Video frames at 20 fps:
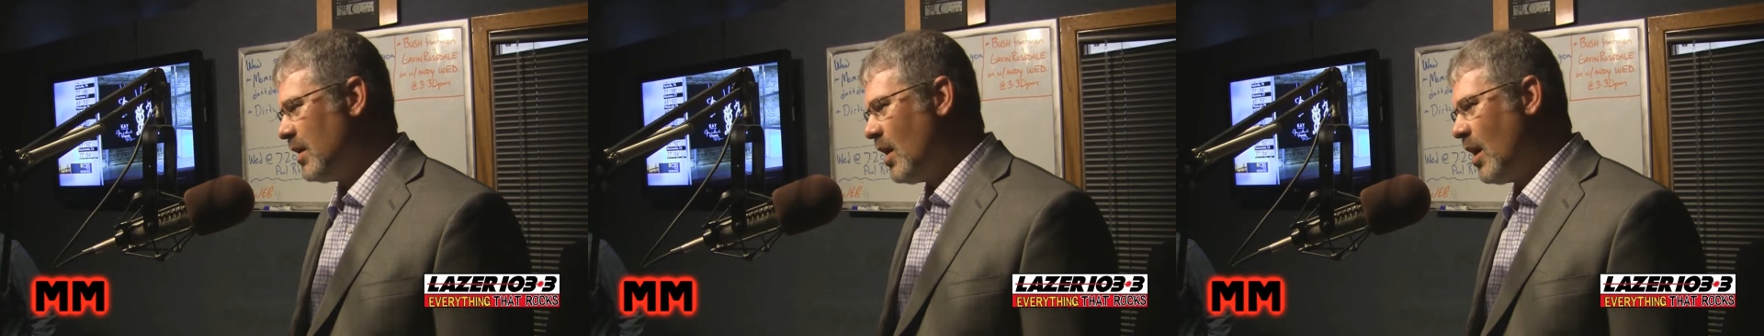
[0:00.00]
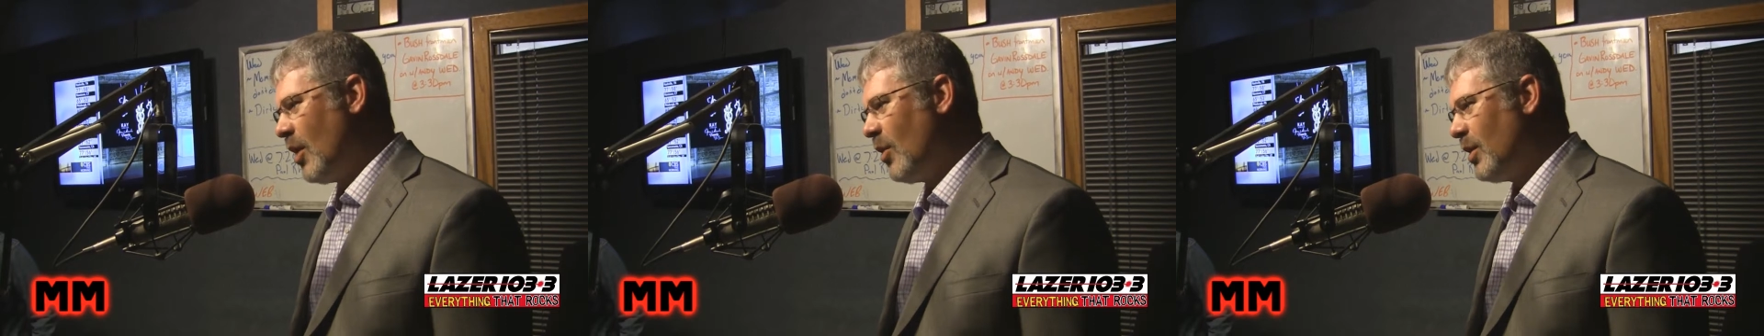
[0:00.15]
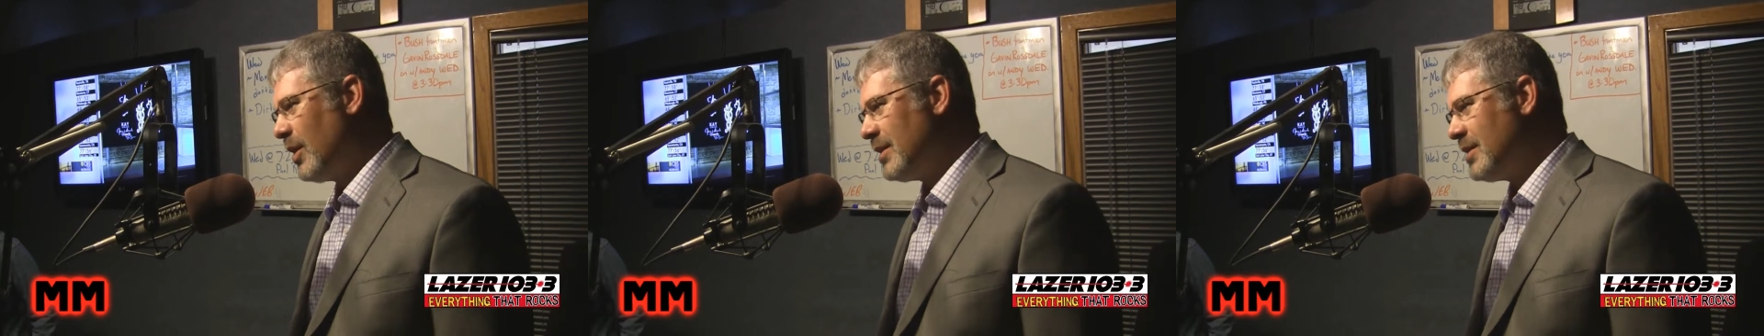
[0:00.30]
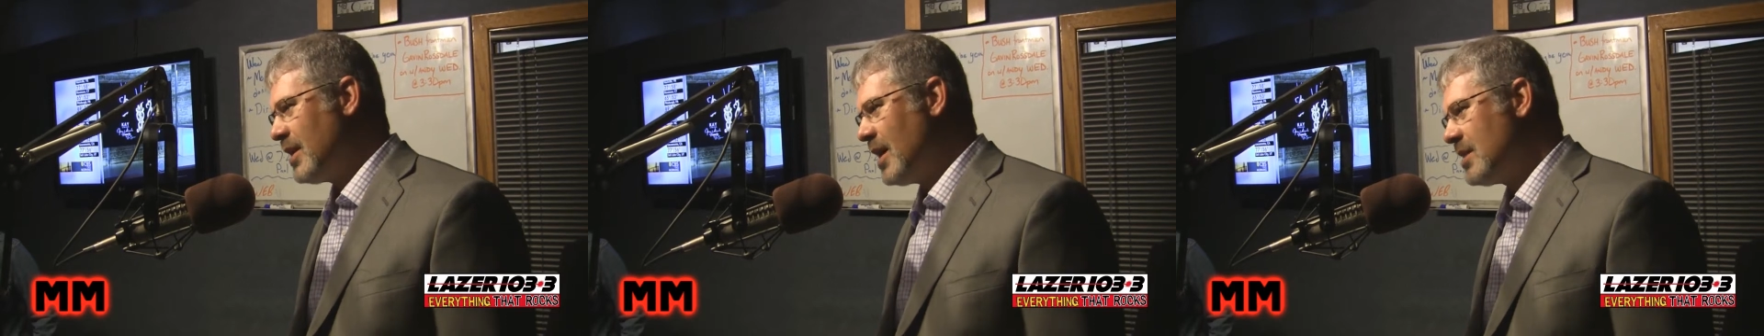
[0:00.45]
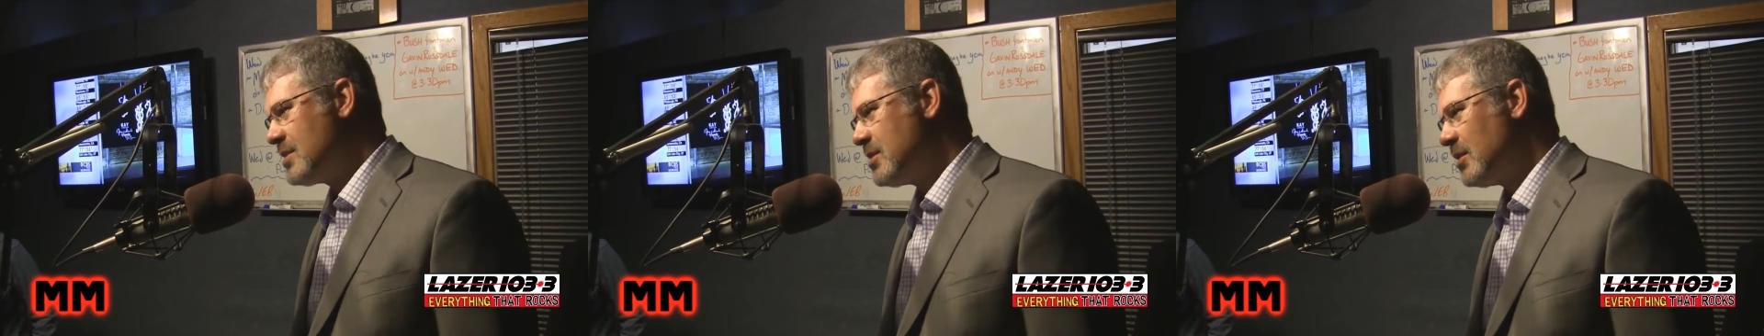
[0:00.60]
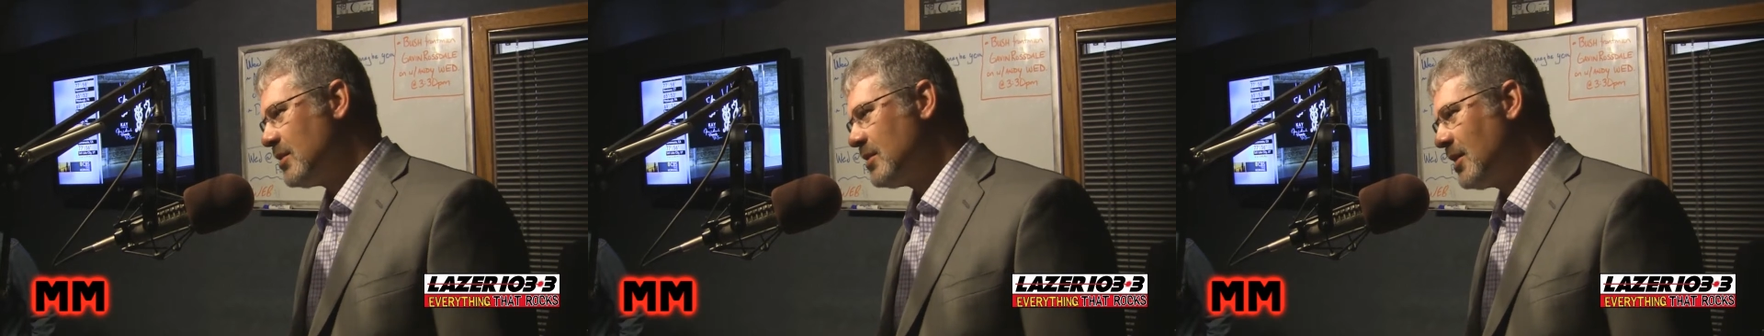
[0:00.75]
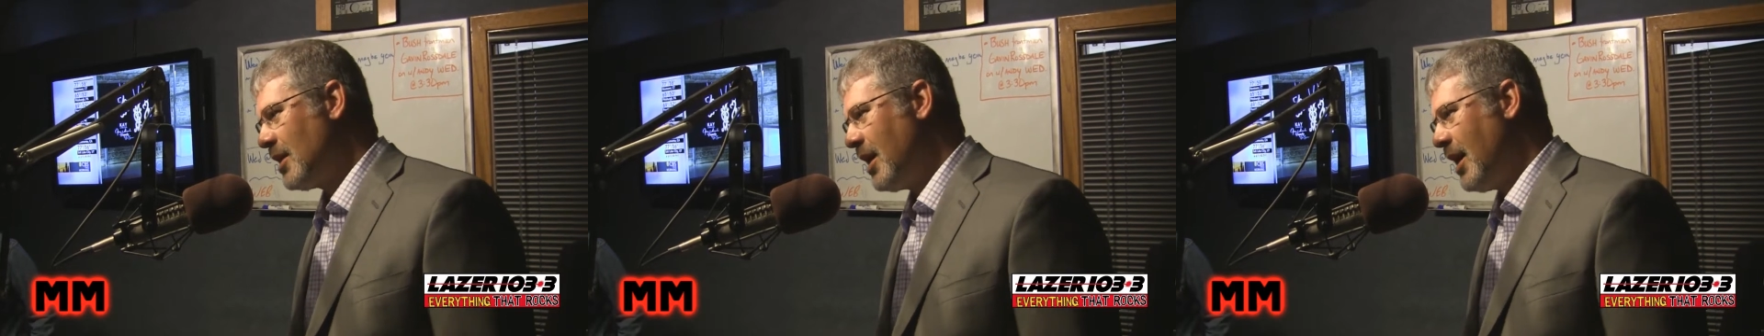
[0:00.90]
No, it
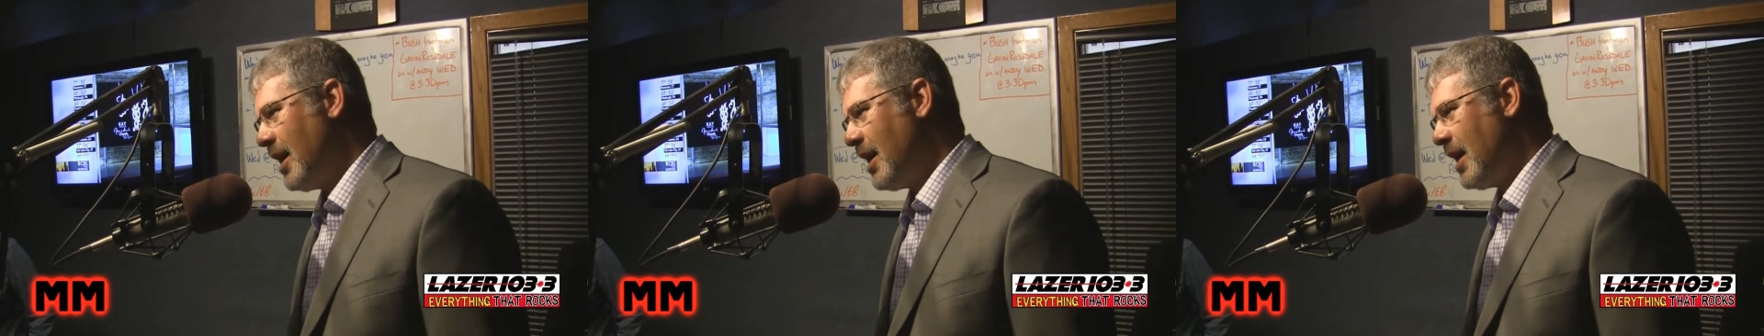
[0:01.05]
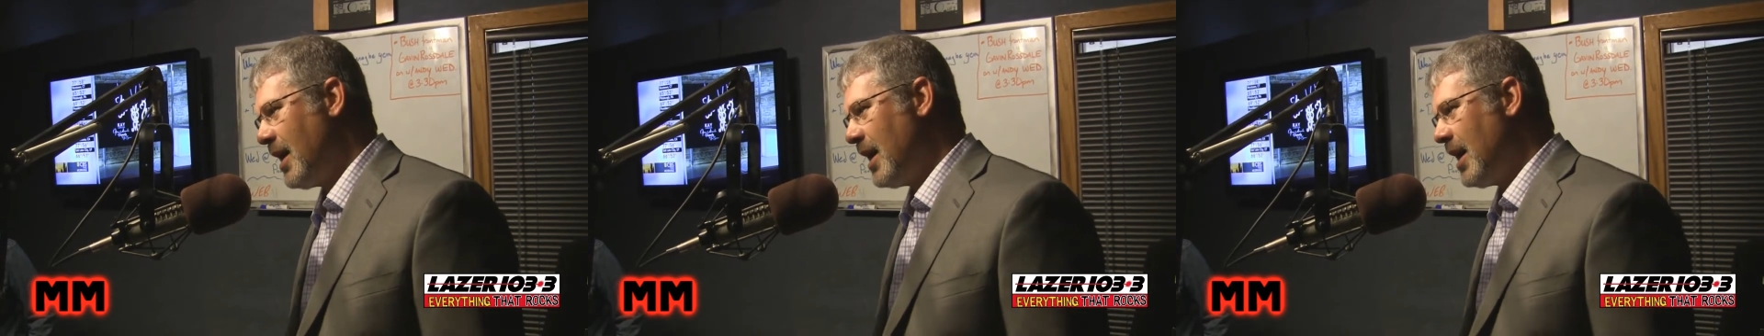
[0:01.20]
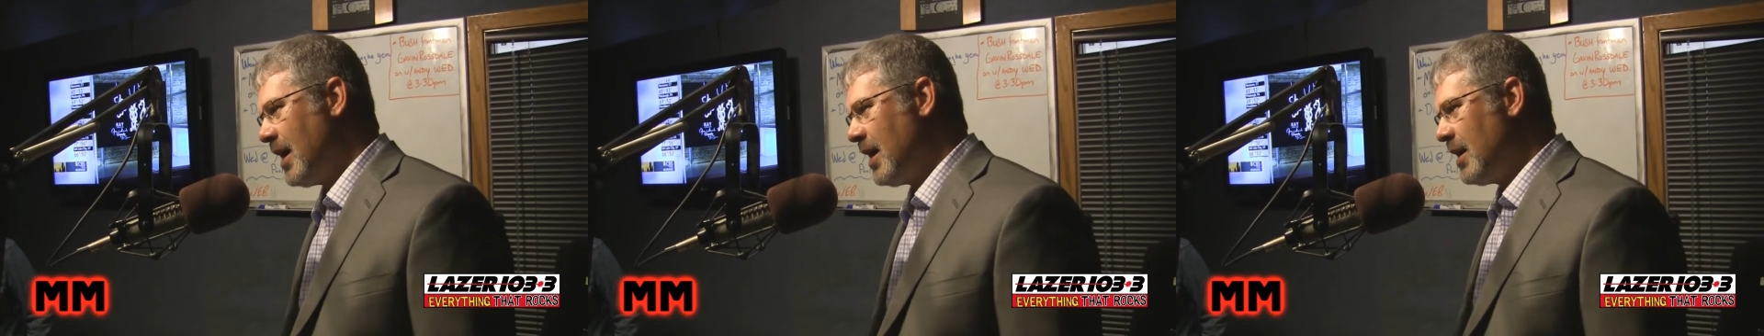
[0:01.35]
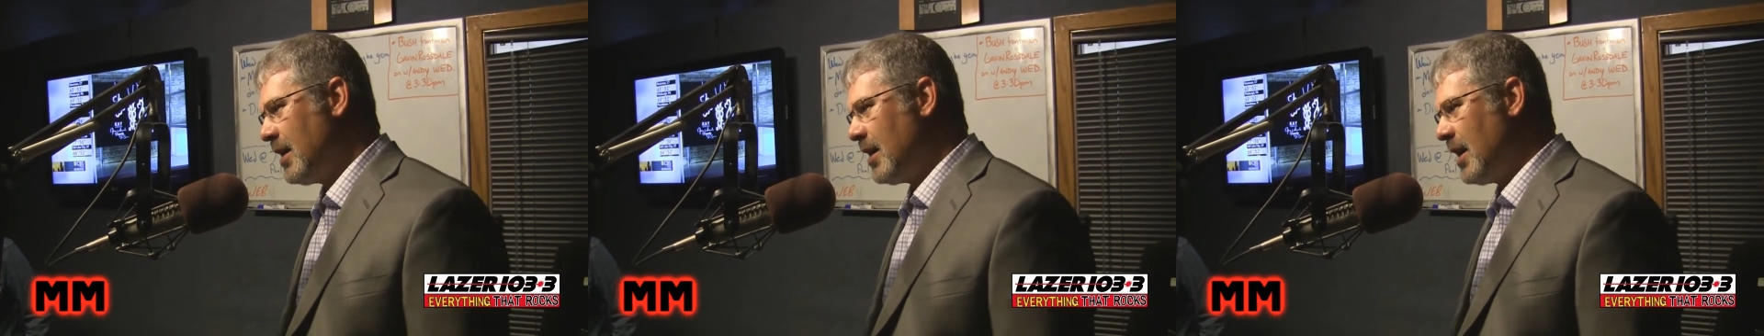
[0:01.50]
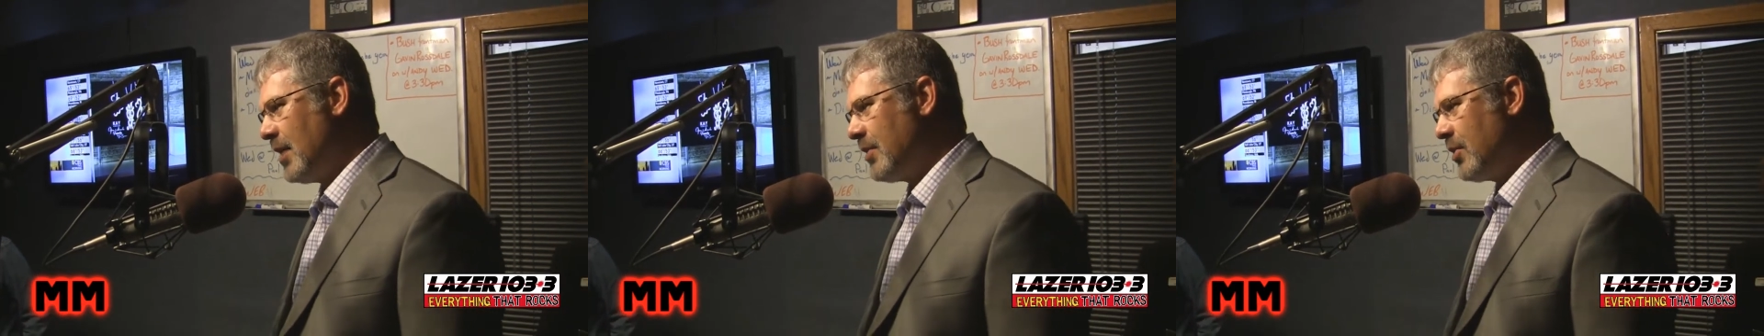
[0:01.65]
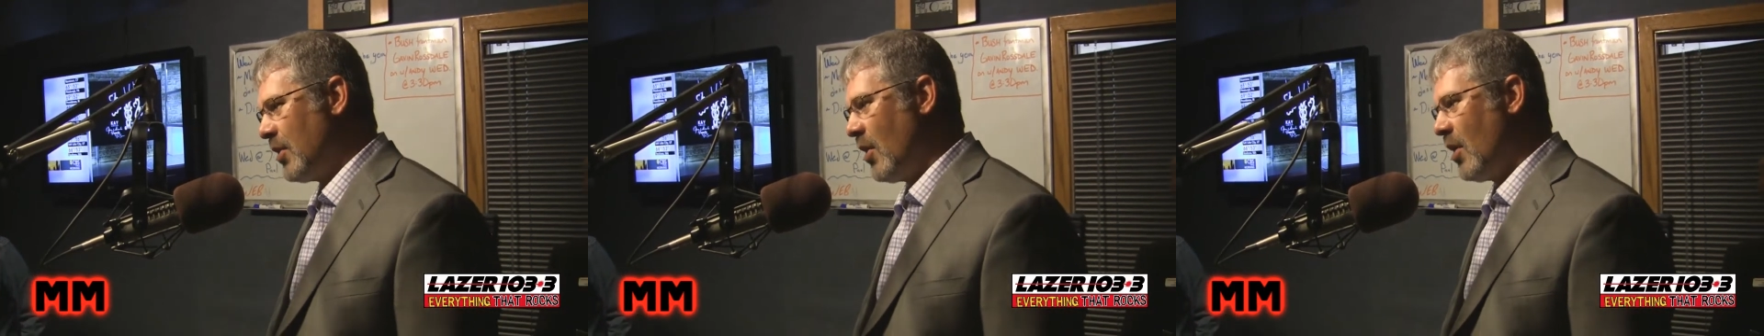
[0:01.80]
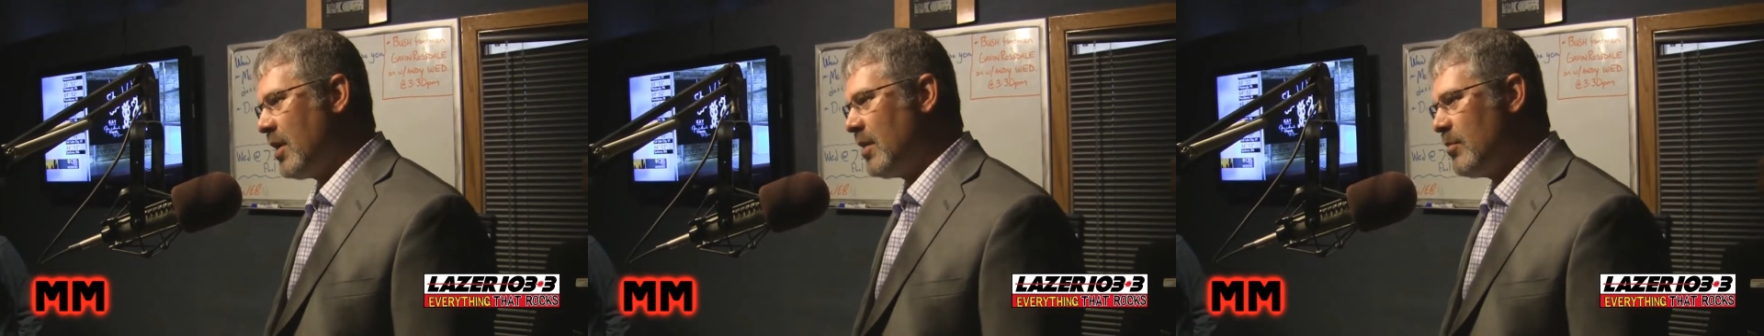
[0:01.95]
doesn't. I
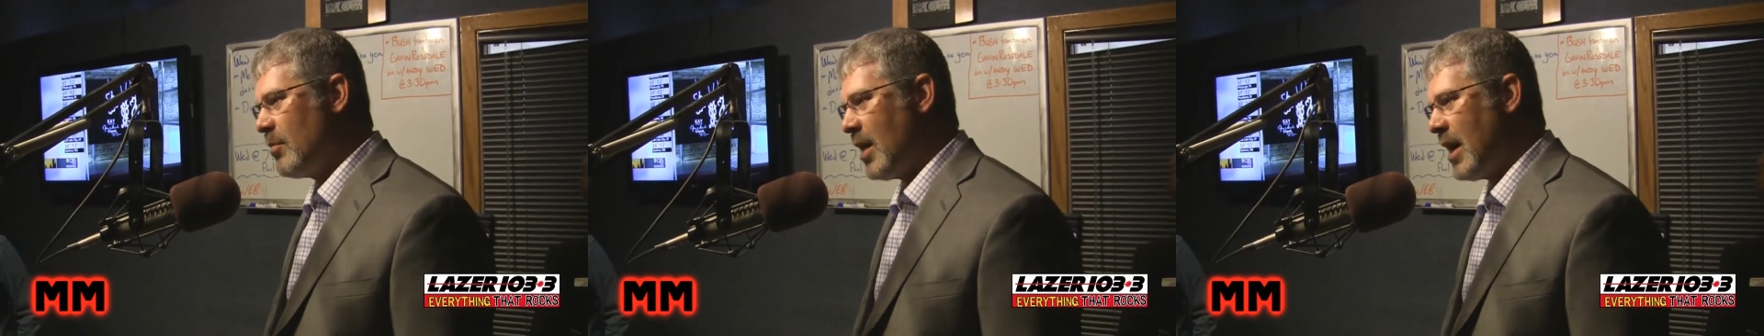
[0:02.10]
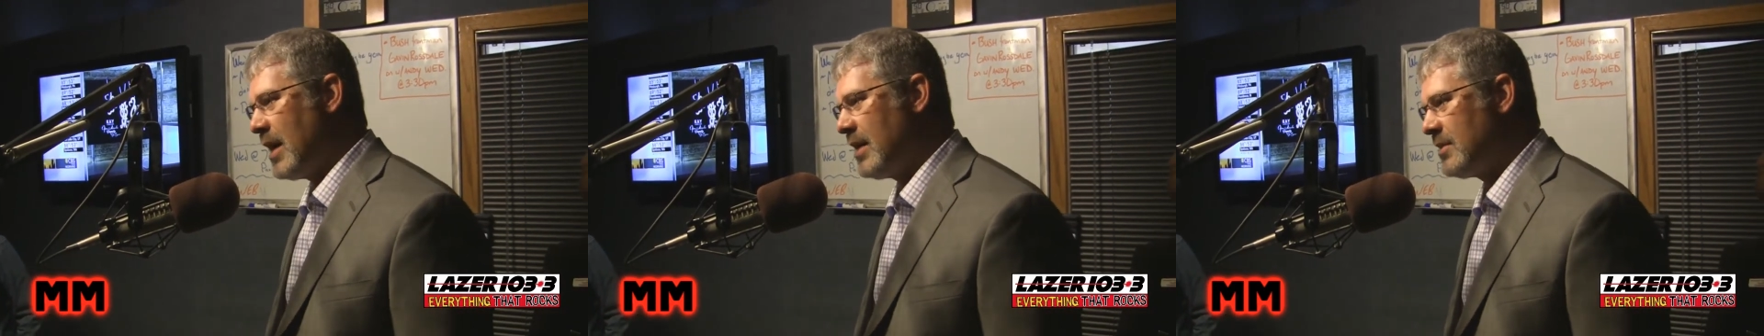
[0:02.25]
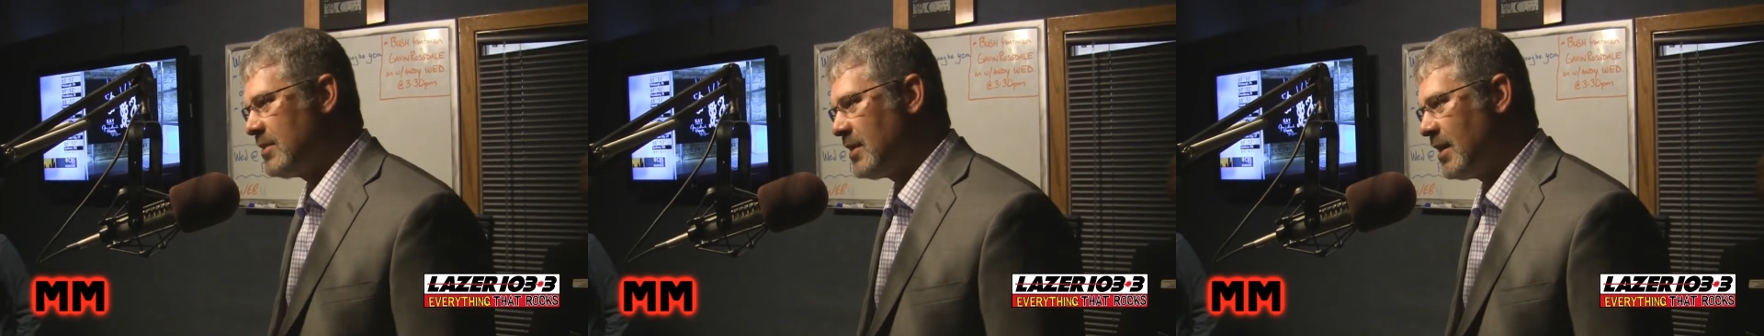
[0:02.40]
thought it might,